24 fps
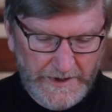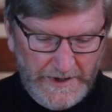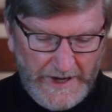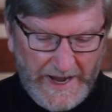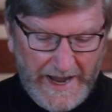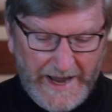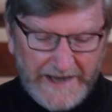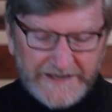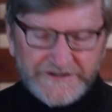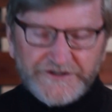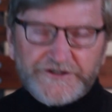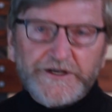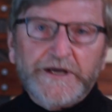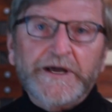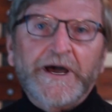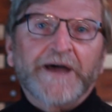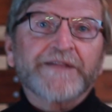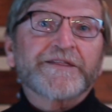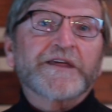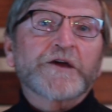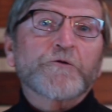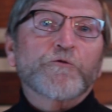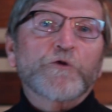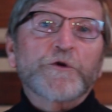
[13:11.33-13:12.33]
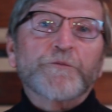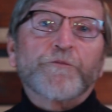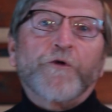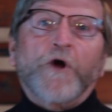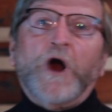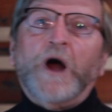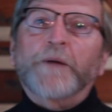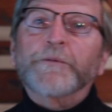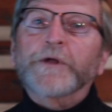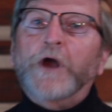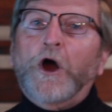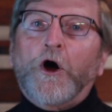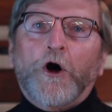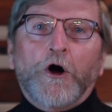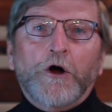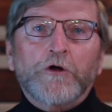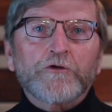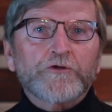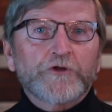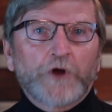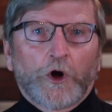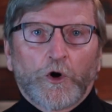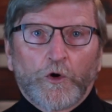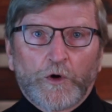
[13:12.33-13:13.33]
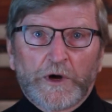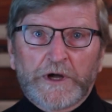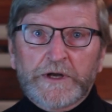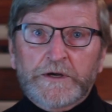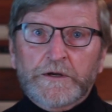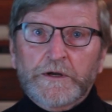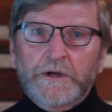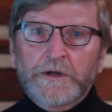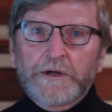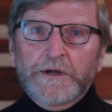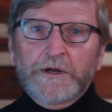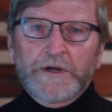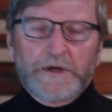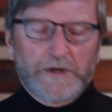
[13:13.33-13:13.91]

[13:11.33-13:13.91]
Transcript: Actually, I think we probably all know it.